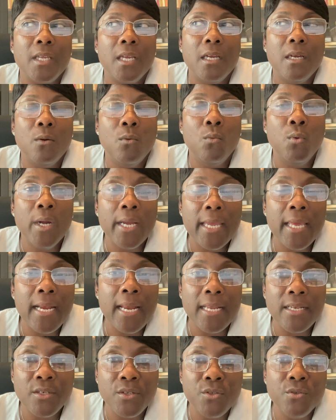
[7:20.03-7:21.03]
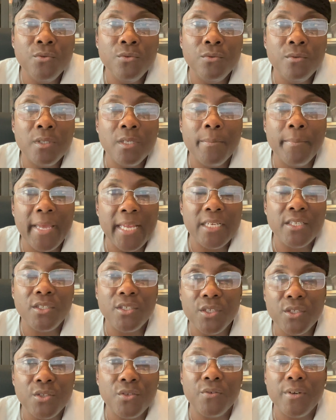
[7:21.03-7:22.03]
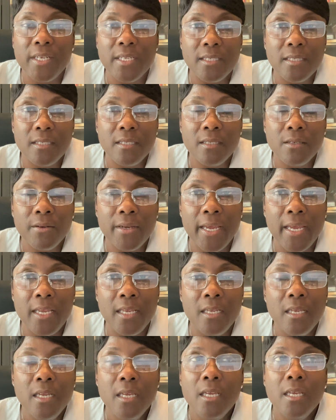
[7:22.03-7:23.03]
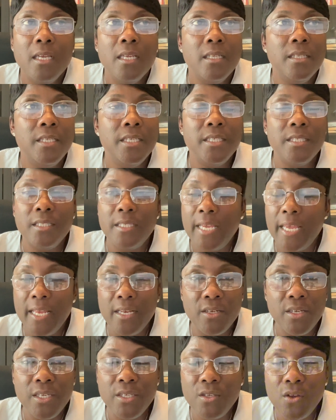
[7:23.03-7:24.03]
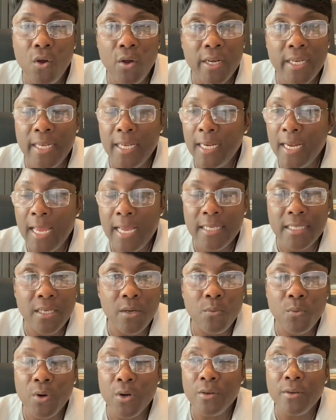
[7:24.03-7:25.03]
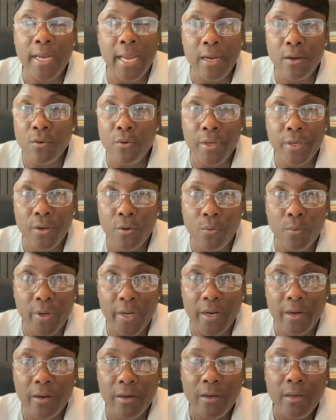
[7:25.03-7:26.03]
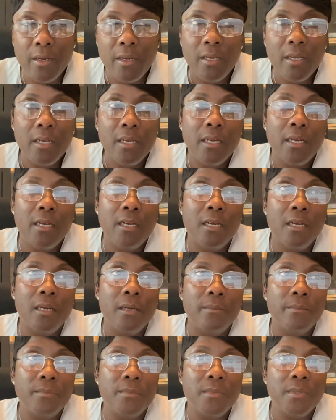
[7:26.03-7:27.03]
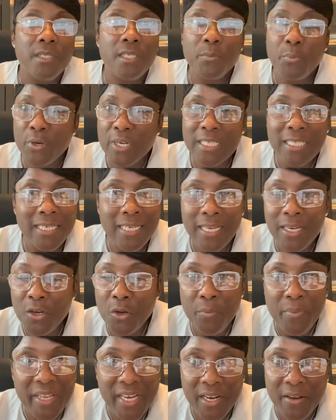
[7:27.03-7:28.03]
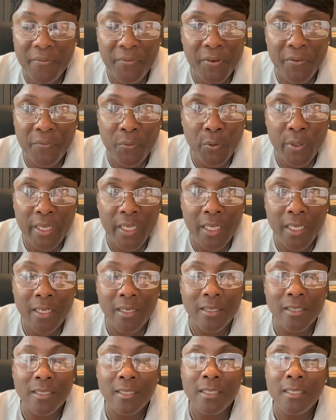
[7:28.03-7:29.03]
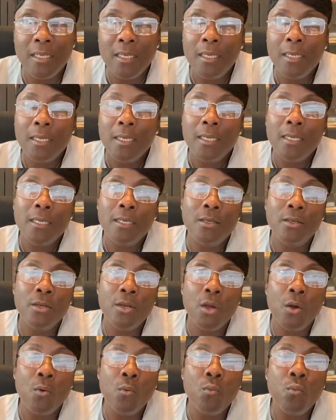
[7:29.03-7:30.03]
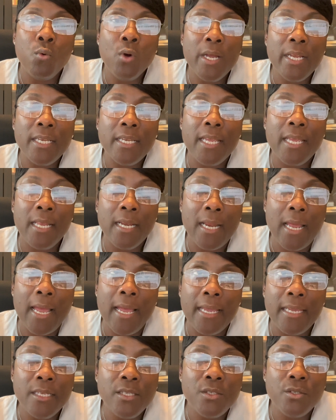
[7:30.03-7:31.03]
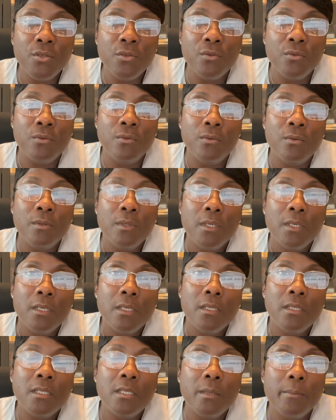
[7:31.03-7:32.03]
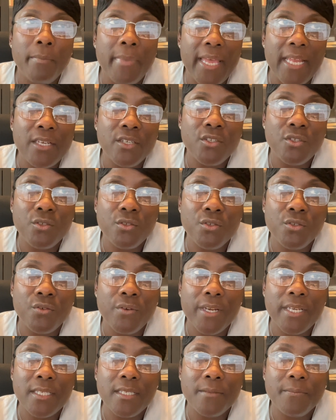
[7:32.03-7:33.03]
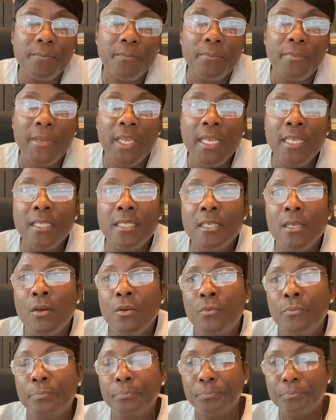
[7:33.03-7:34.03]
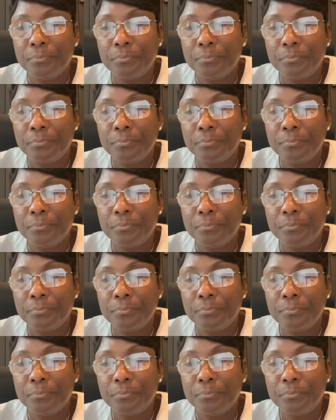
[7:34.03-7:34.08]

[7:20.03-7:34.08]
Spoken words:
what can I do to manage this stress, okay? These hard deadlines at work not going nowhere. The president going to be there for 4 years. What can I do to manage the stress? And so